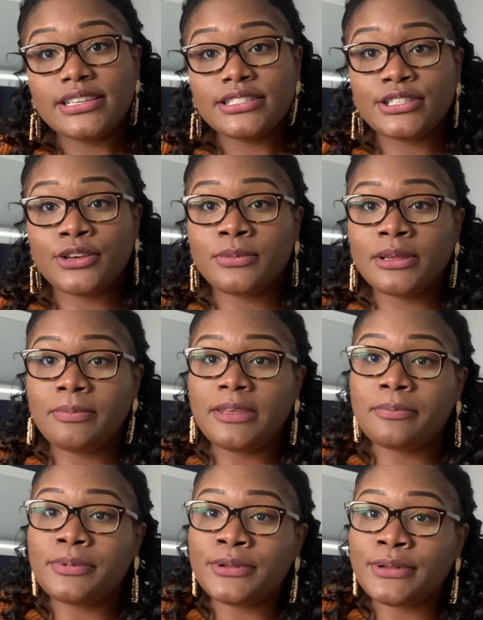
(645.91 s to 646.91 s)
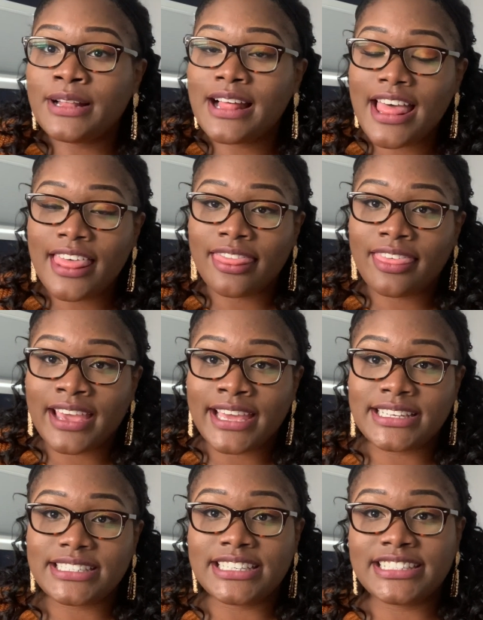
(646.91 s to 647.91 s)
So my people,
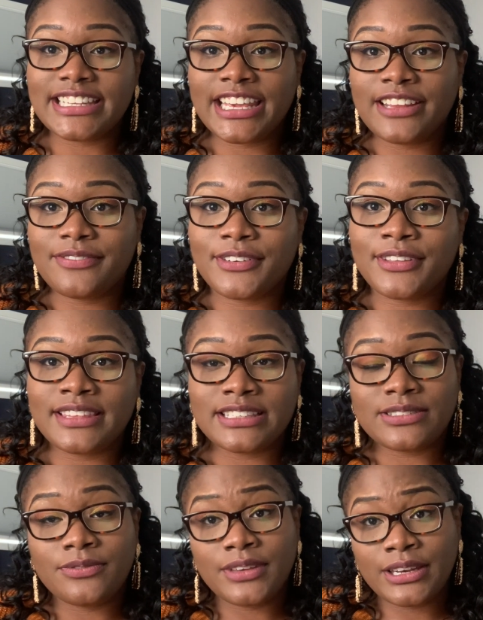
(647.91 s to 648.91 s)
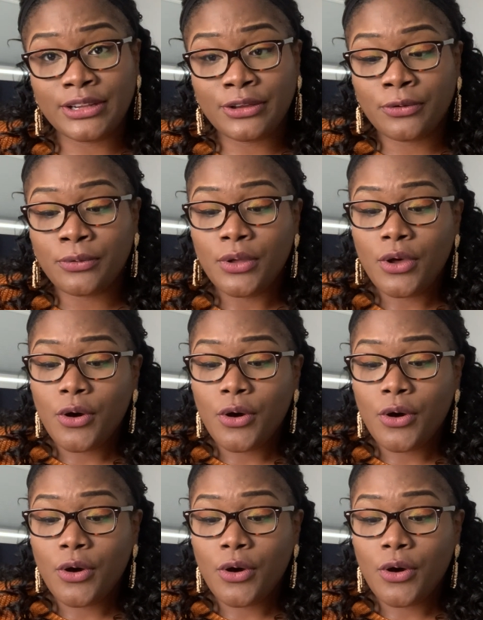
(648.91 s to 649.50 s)
that is it for this video.